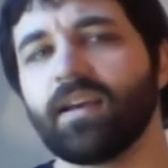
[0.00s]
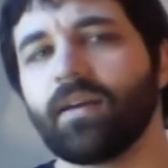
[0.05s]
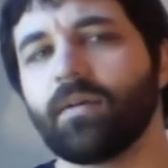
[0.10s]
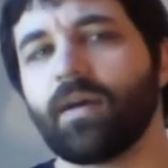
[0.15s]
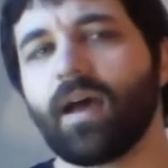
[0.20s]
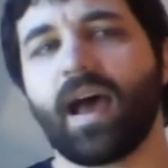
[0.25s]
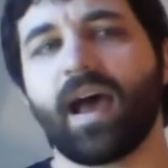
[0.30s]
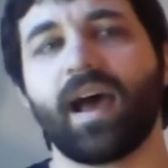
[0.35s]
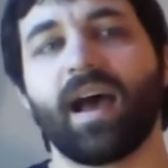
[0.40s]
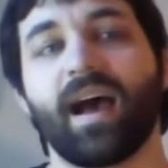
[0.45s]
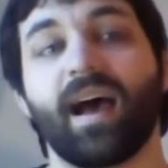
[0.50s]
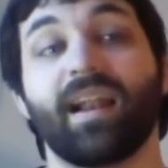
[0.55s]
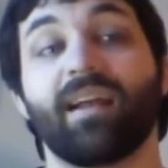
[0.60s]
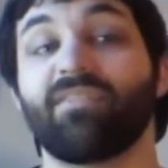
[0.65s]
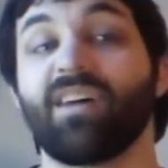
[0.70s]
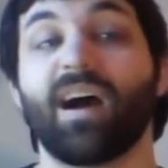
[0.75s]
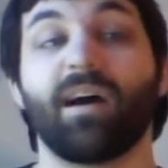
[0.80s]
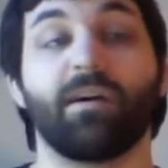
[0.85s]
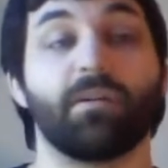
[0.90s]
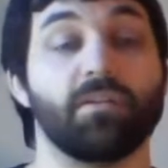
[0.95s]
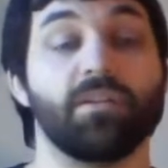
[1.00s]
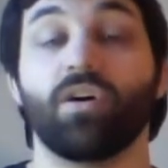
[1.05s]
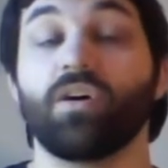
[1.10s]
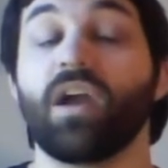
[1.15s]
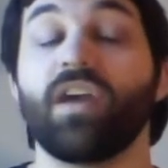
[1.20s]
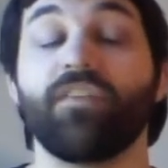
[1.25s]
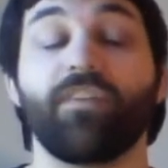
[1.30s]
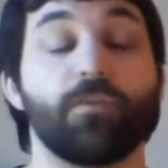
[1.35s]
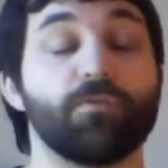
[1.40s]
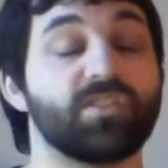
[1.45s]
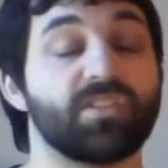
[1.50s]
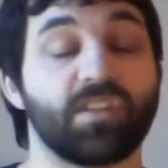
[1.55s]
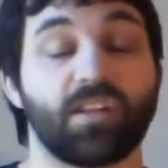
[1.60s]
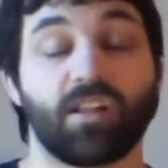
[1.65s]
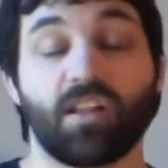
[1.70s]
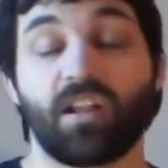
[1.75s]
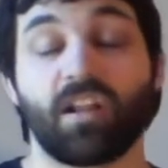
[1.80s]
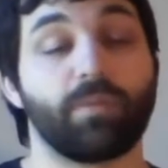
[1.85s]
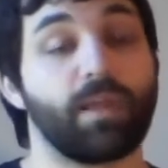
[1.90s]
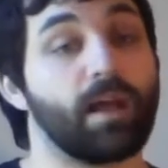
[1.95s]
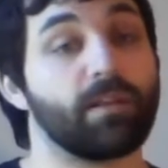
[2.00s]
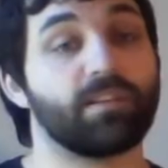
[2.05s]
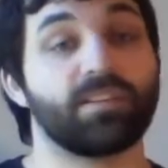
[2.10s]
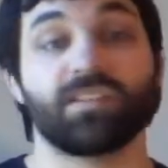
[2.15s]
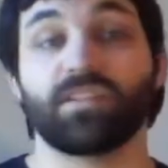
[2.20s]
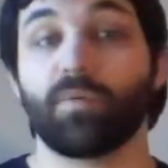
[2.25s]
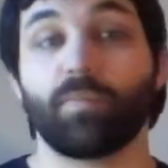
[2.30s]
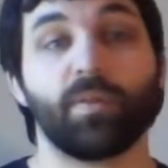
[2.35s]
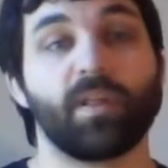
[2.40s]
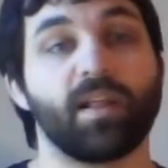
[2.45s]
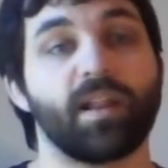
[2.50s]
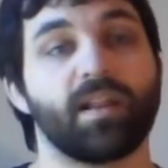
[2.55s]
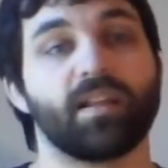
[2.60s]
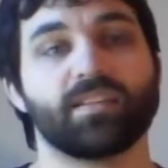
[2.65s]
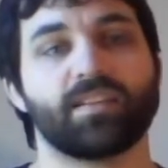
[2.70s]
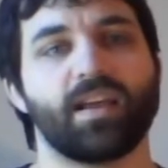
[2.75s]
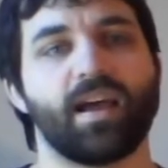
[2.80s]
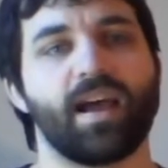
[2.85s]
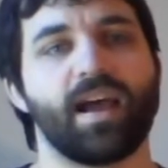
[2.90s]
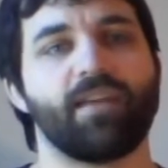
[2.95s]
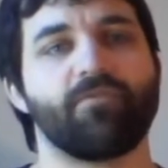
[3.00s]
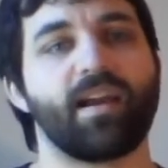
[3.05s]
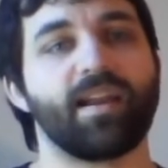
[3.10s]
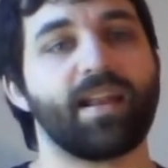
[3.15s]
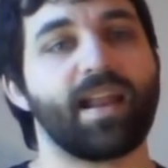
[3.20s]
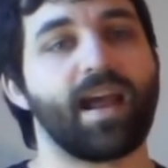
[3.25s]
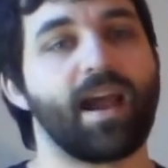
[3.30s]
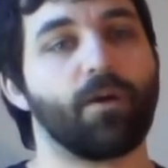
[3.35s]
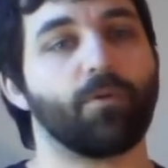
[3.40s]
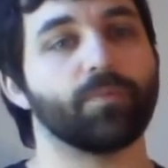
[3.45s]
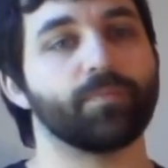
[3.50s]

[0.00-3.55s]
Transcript: And I, if it was still on, I'd still be playing it right now.